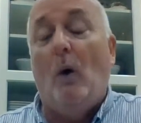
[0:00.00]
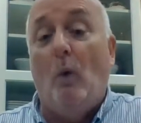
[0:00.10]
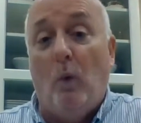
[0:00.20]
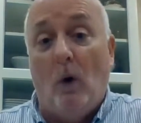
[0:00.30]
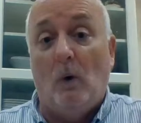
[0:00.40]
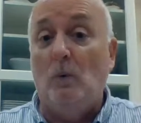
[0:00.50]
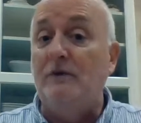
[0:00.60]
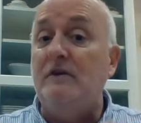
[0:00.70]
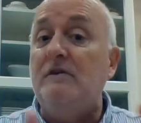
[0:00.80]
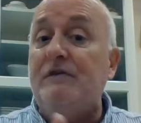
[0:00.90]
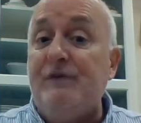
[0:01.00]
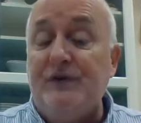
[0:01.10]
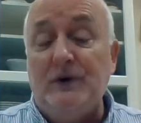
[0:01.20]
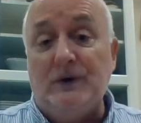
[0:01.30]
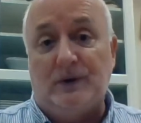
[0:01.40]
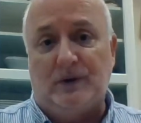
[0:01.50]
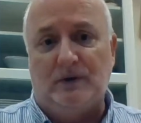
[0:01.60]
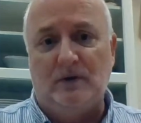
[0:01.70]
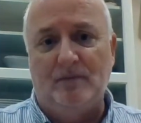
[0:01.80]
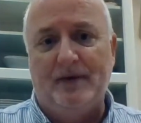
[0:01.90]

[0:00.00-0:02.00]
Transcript: what was it for?